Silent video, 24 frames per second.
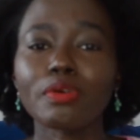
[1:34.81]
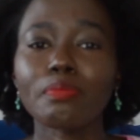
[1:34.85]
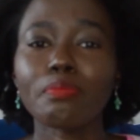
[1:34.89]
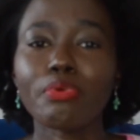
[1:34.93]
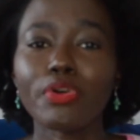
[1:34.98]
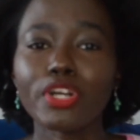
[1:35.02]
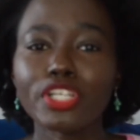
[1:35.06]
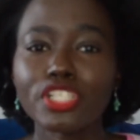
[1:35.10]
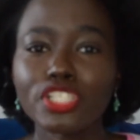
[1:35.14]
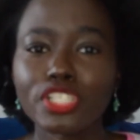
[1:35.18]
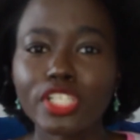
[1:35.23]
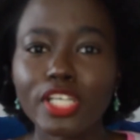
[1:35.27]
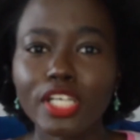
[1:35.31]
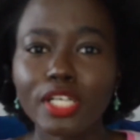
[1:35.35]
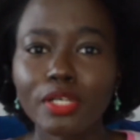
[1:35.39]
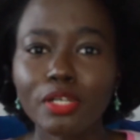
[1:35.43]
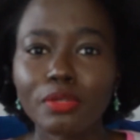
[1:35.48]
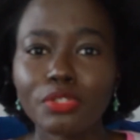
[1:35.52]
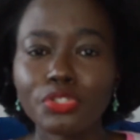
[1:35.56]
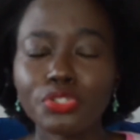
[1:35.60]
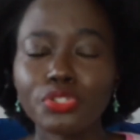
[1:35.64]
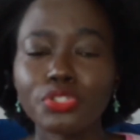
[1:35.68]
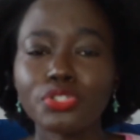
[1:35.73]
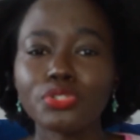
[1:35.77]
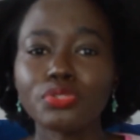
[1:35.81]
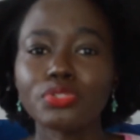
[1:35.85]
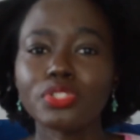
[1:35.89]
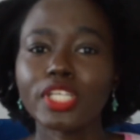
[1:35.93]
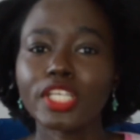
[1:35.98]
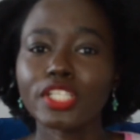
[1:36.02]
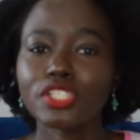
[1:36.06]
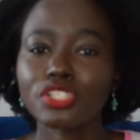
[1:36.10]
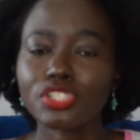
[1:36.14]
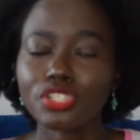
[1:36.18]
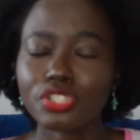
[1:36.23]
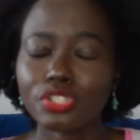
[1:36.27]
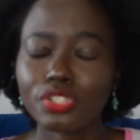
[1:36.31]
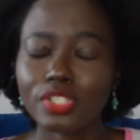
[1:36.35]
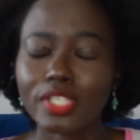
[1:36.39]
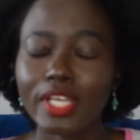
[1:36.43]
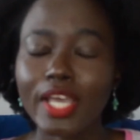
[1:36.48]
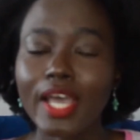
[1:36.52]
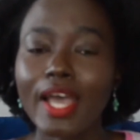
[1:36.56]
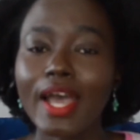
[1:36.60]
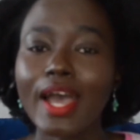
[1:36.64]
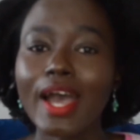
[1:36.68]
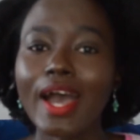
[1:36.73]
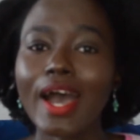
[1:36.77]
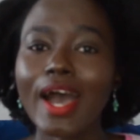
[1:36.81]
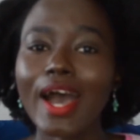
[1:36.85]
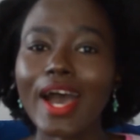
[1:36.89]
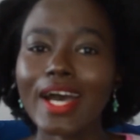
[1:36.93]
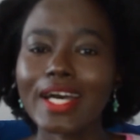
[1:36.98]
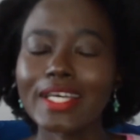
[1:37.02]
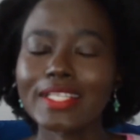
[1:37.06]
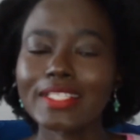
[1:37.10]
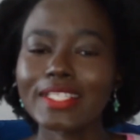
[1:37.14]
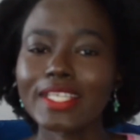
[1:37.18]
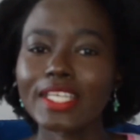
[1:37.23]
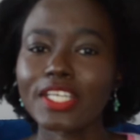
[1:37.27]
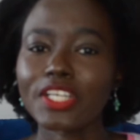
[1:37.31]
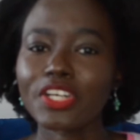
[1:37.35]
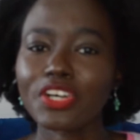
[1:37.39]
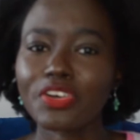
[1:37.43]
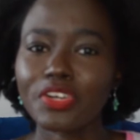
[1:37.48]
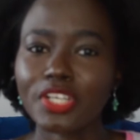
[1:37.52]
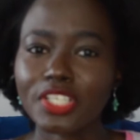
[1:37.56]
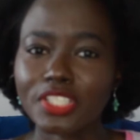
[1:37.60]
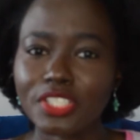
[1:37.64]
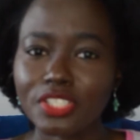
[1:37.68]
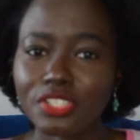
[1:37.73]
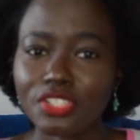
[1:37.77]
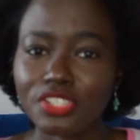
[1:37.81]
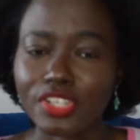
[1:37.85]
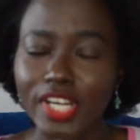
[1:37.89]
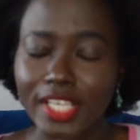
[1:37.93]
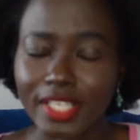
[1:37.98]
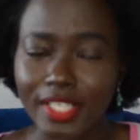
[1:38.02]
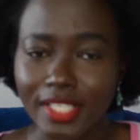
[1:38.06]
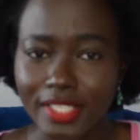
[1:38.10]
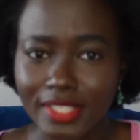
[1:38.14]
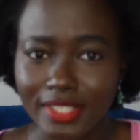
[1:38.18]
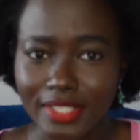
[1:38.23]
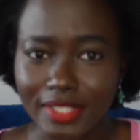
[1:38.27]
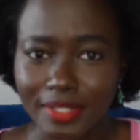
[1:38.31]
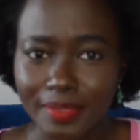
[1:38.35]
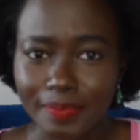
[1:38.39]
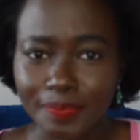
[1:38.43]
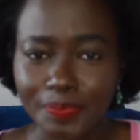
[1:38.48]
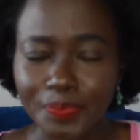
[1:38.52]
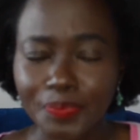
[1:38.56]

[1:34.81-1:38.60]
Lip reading: pressure due to tension and increased dryness.